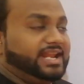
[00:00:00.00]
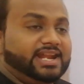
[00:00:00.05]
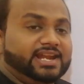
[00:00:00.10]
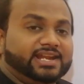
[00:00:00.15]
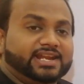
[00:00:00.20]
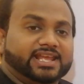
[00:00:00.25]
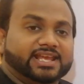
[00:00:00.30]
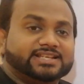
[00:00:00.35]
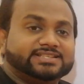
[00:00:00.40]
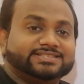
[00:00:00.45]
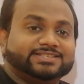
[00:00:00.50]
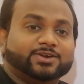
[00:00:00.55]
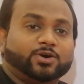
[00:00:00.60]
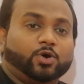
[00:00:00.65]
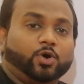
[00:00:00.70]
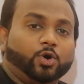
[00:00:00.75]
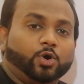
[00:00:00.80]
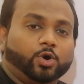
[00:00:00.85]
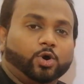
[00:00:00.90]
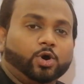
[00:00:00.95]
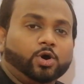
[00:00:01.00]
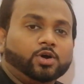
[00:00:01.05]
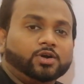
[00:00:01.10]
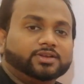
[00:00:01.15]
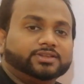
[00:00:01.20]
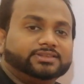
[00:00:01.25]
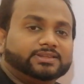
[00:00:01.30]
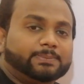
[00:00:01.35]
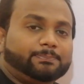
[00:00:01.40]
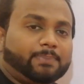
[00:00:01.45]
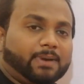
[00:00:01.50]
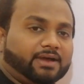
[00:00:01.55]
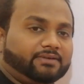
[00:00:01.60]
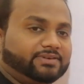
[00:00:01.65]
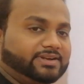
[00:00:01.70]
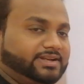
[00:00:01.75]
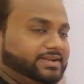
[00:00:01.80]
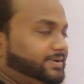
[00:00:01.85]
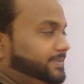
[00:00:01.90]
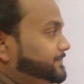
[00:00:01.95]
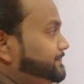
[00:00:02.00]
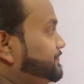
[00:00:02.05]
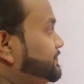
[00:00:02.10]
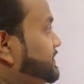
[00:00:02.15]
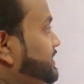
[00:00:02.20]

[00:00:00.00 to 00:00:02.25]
index or the power.